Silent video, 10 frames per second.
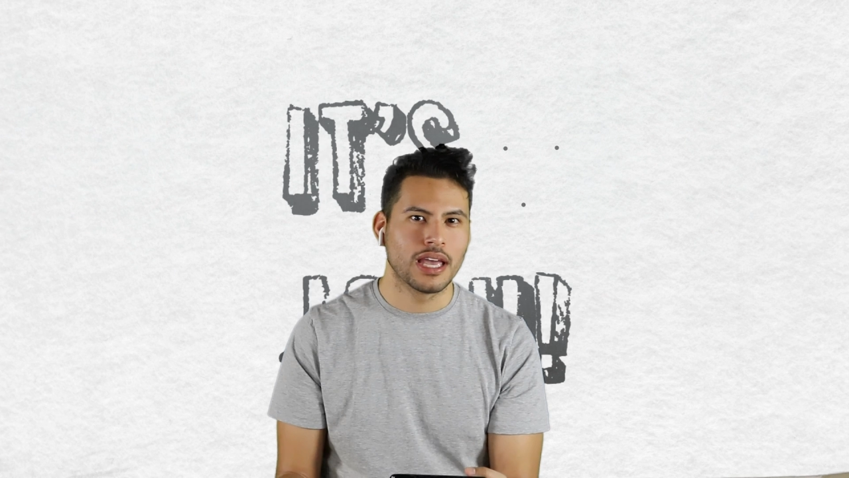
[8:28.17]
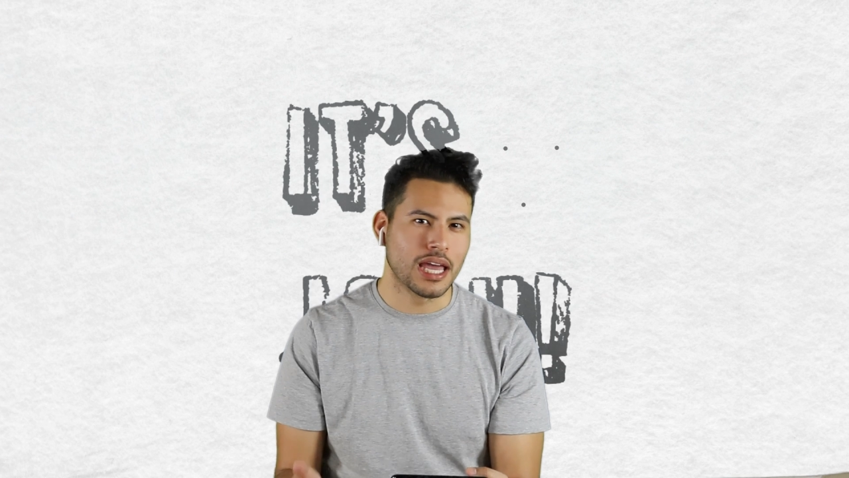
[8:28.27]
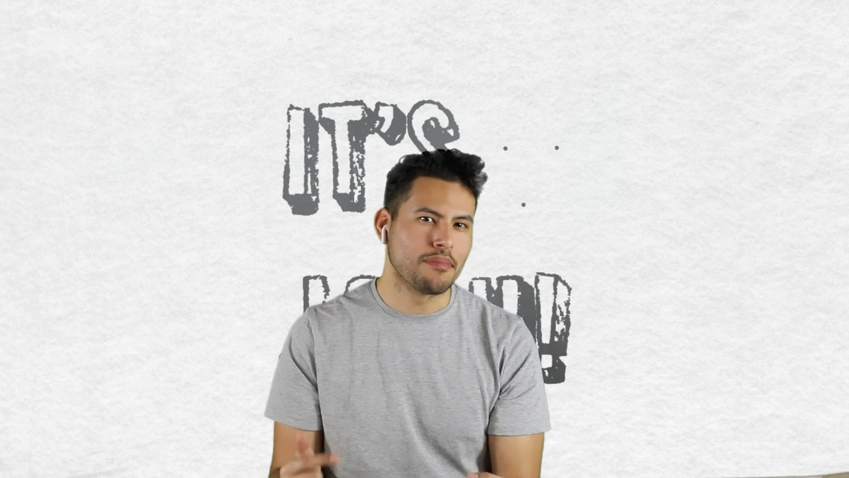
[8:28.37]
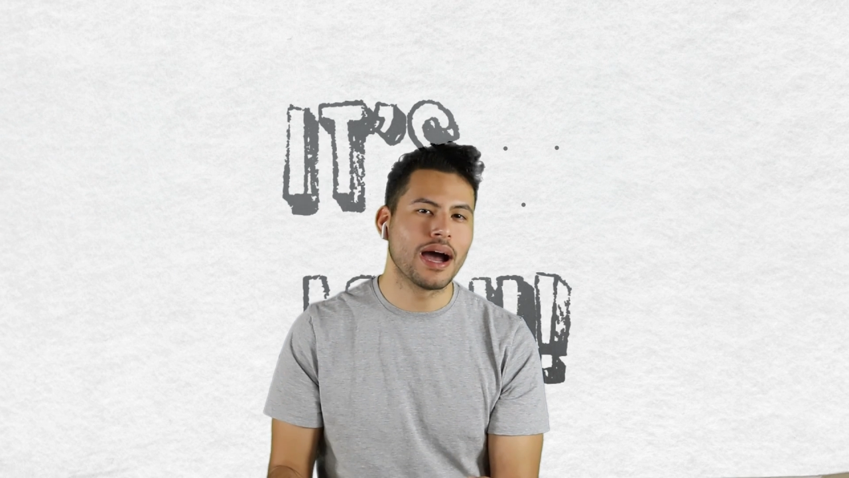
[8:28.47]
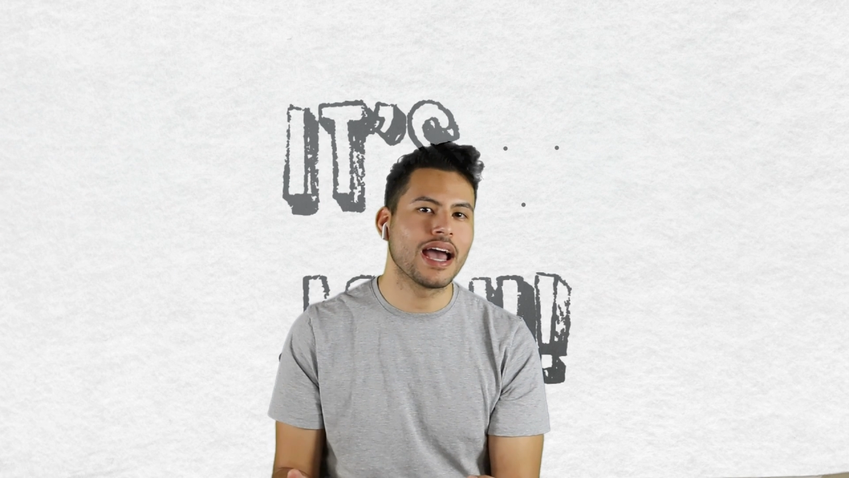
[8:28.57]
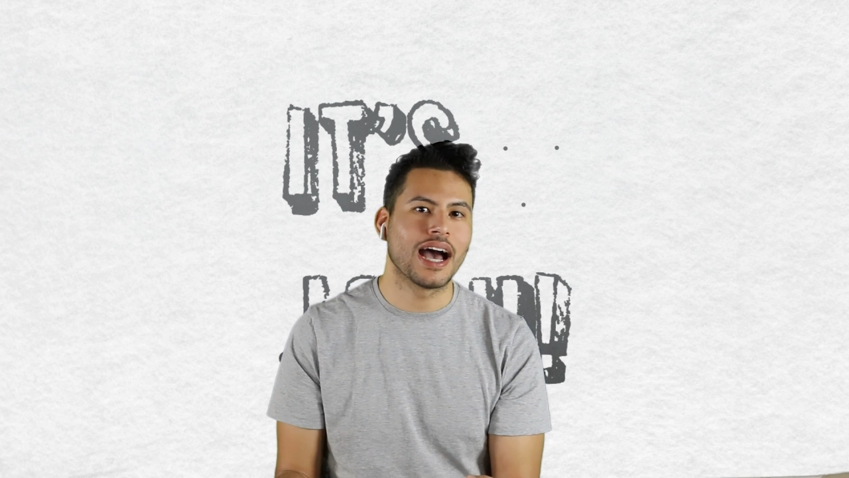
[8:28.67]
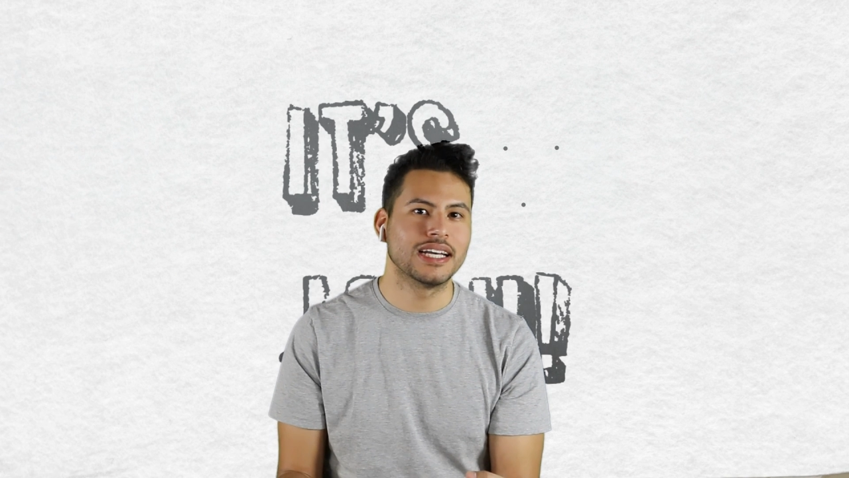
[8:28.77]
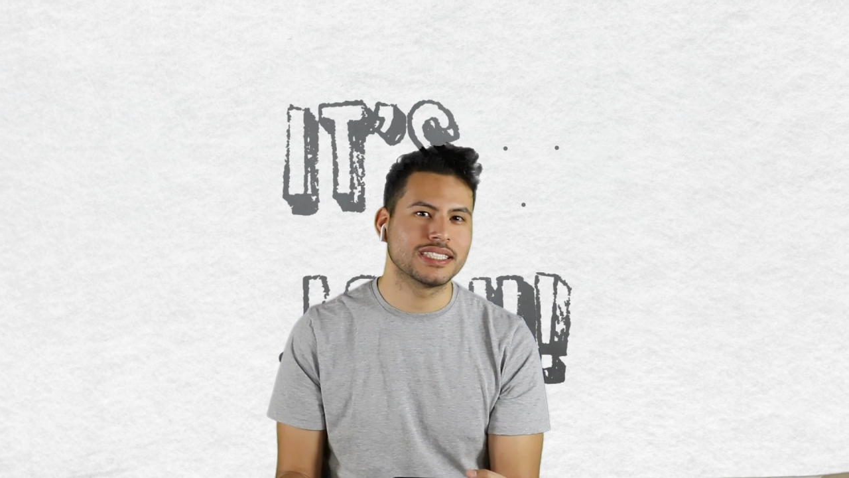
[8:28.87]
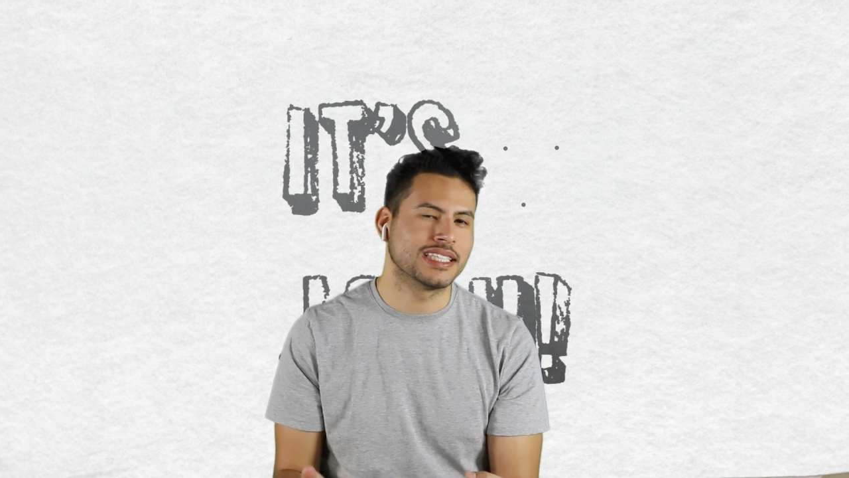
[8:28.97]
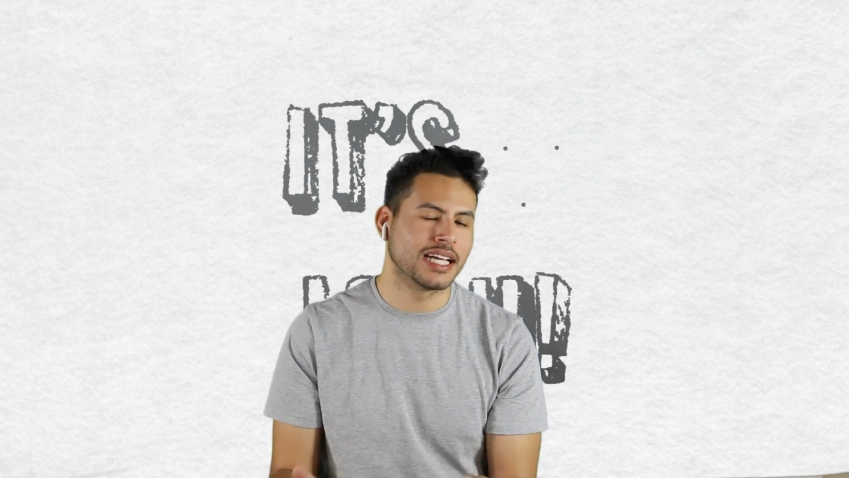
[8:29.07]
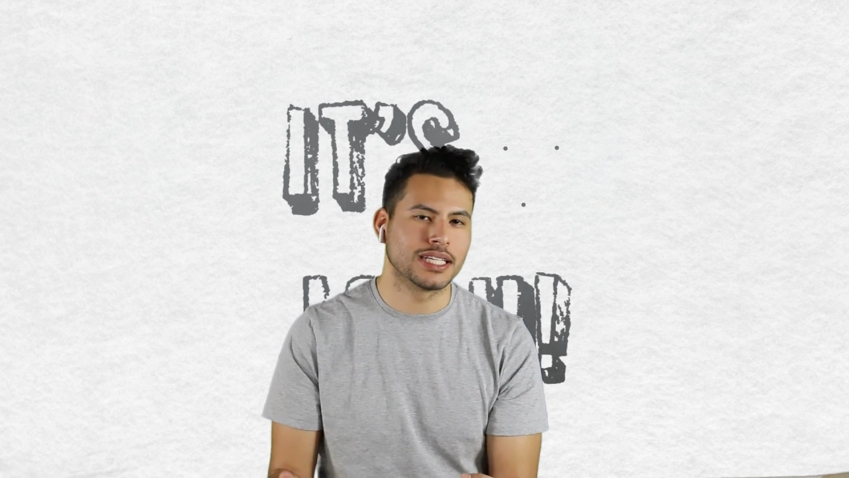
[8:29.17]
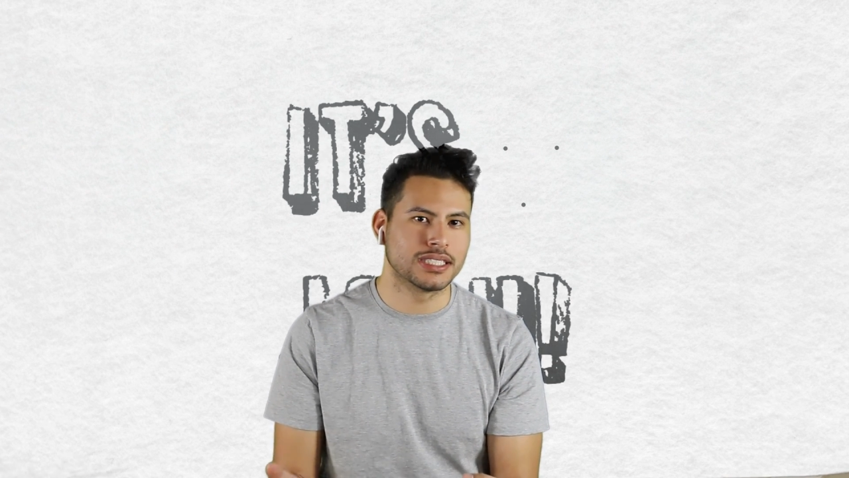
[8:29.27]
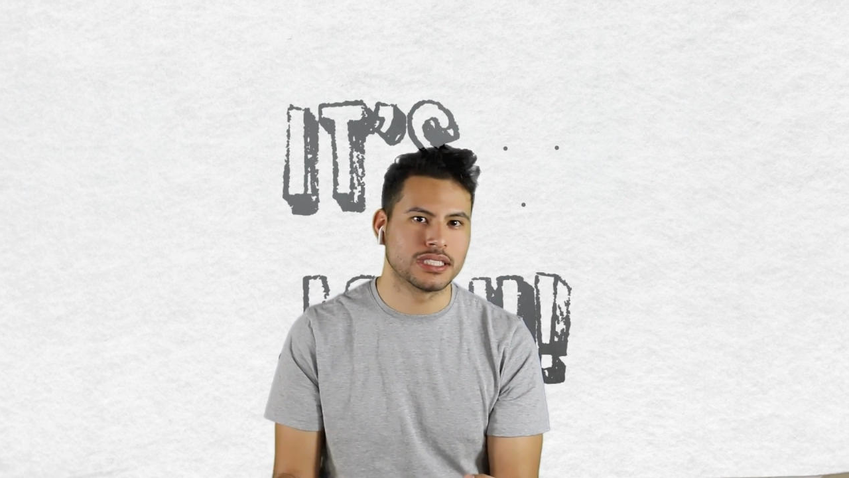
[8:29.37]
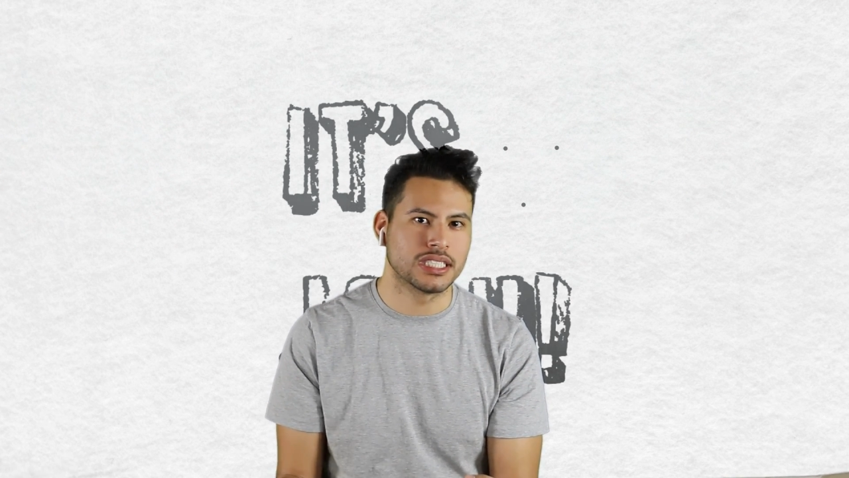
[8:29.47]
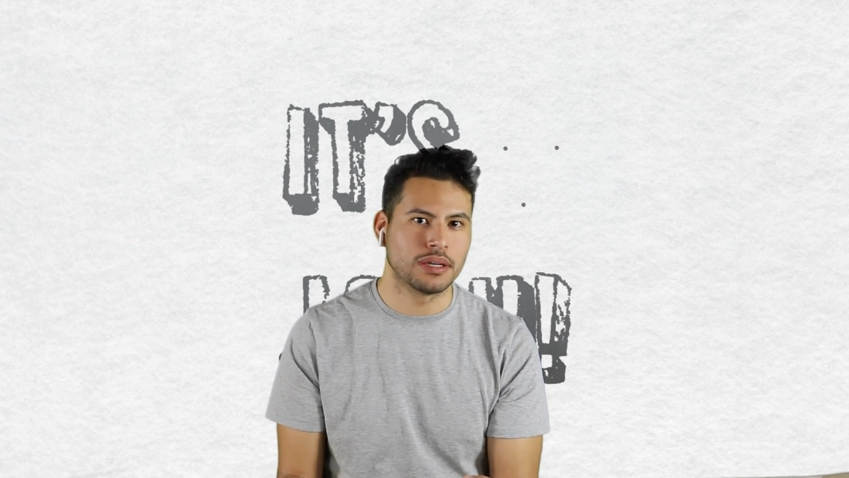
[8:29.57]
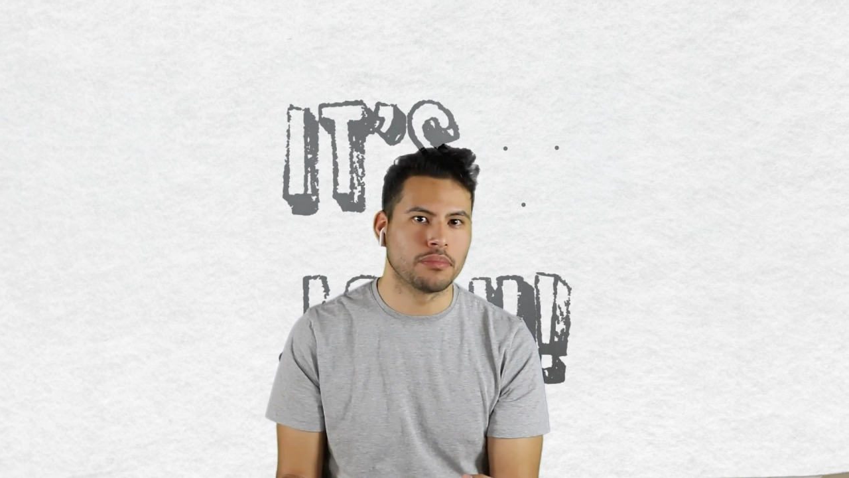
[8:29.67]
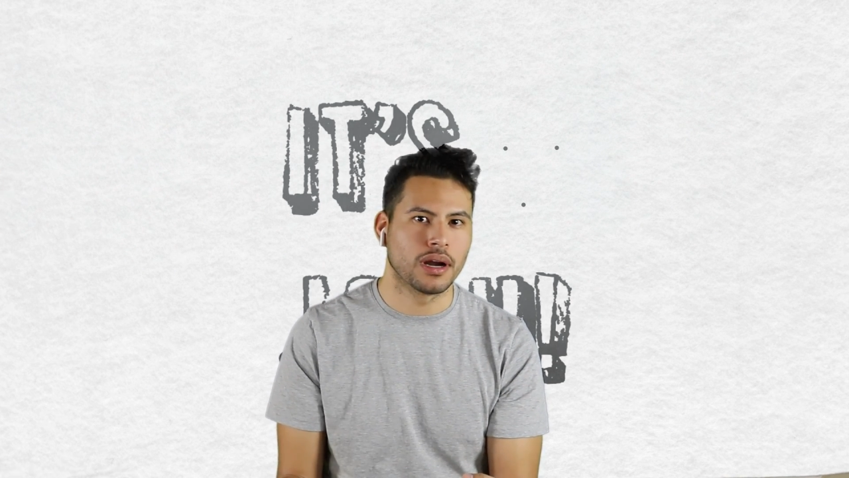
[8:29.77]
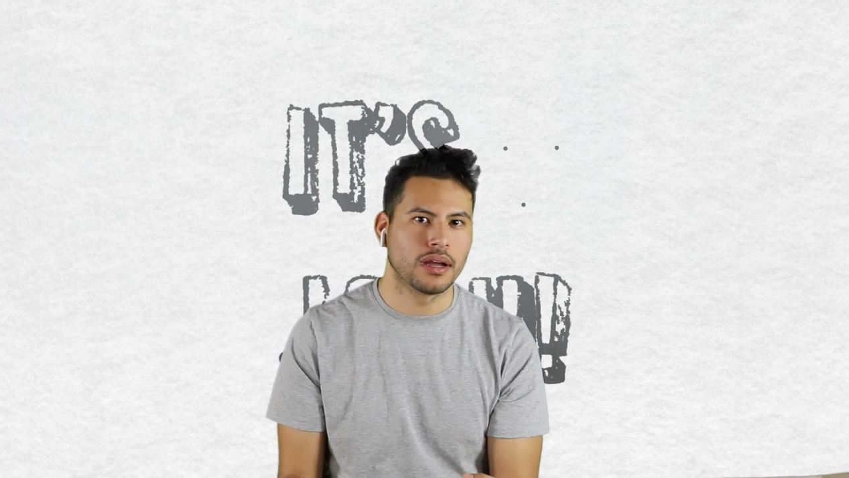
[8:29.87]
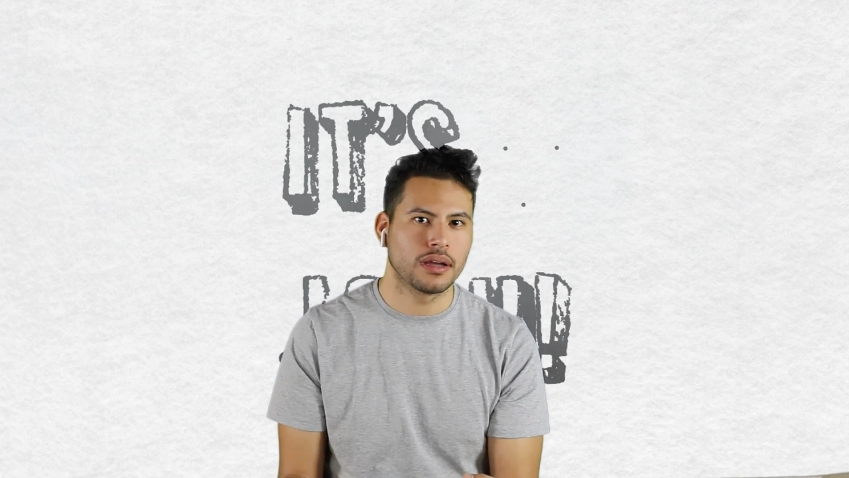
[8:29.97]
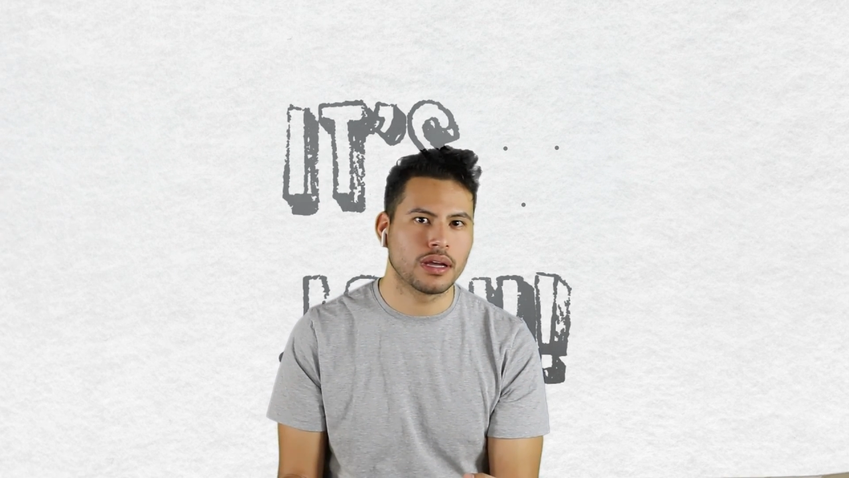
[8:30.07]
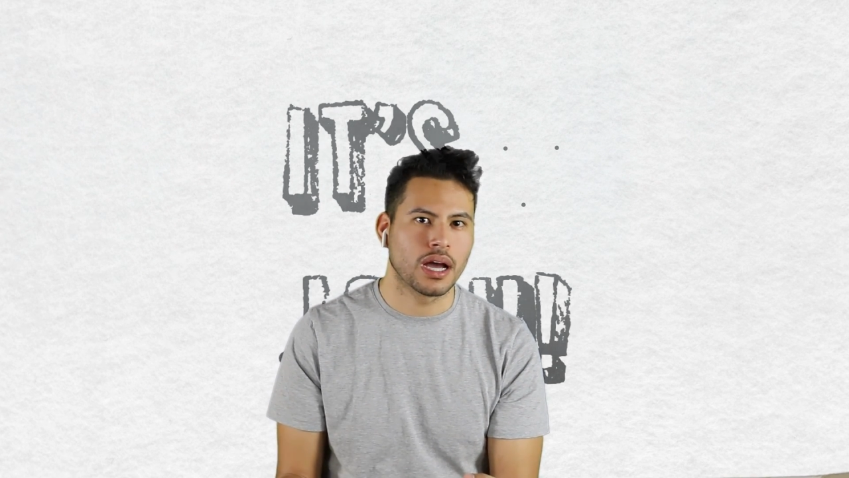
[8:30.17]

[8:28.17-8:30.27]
In my eyes, that doesn't seem right.